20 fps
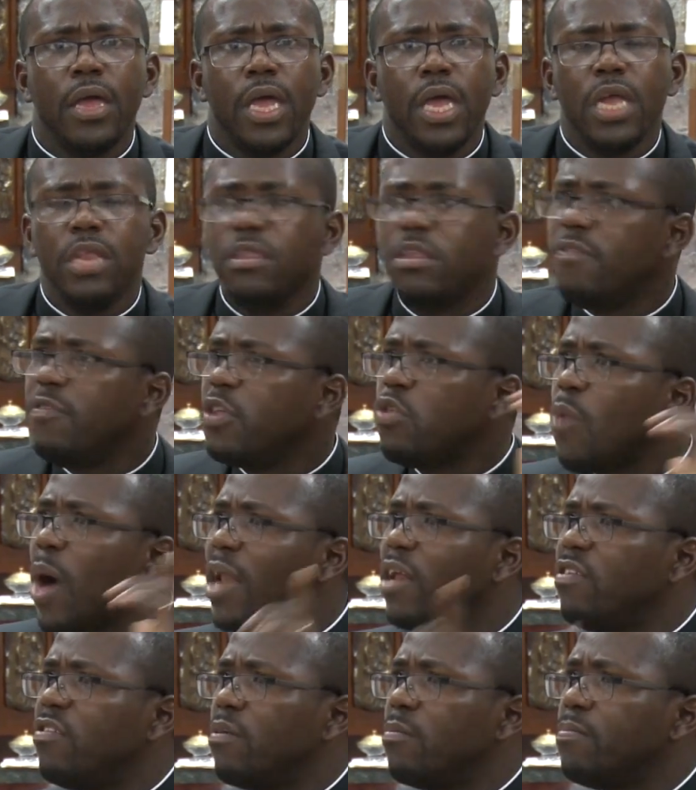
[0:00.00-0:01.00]

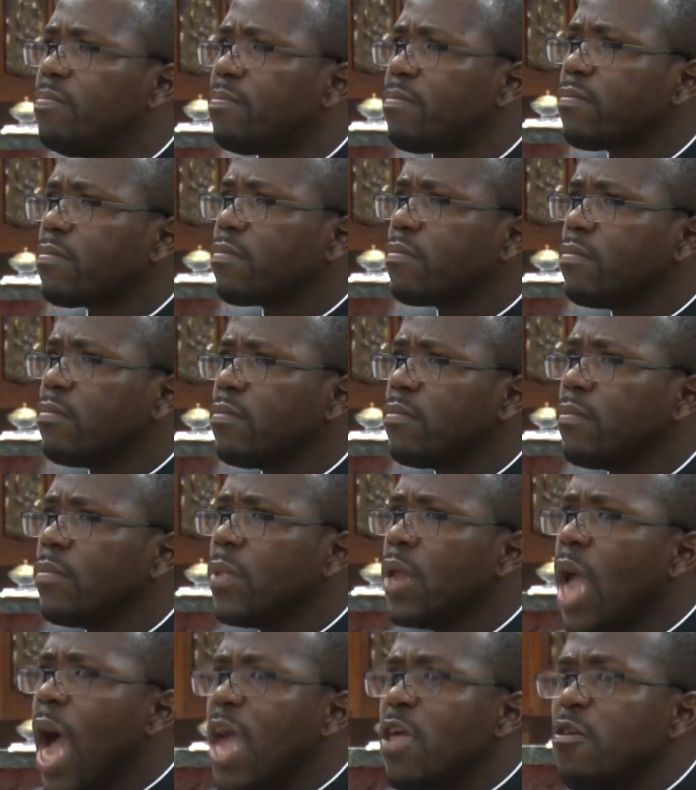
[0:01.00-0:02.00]
Individualism.
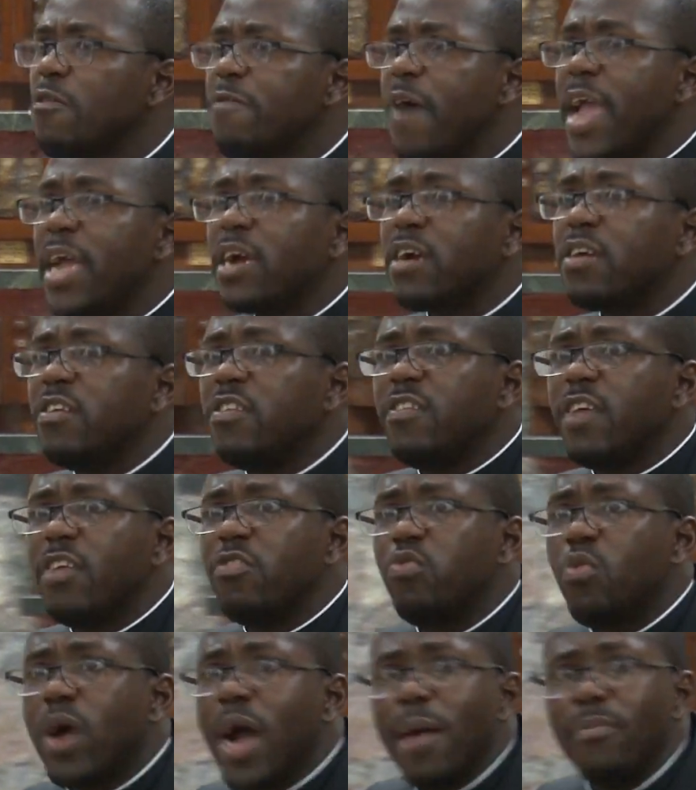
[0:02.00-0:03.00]
And you find Christians
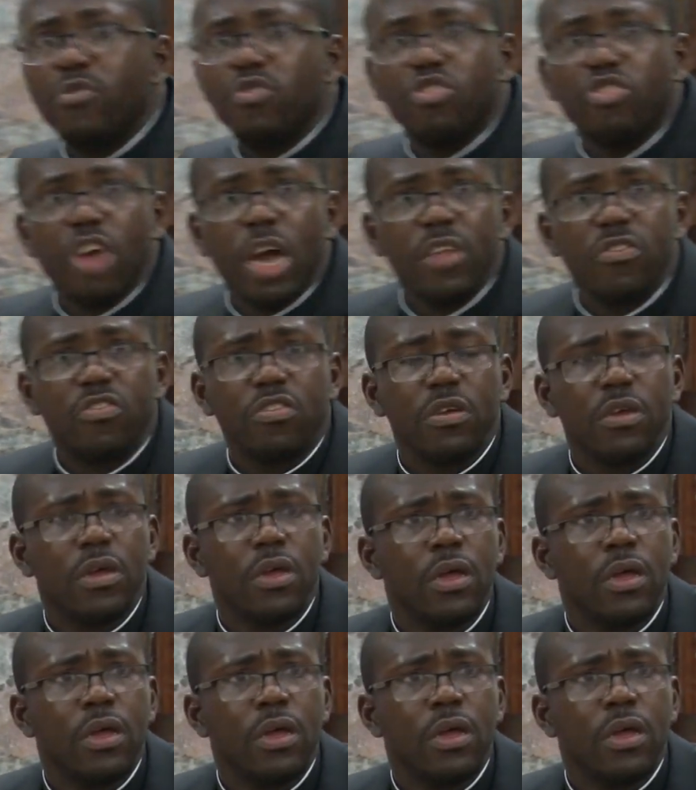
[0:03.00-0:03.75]
who come to church,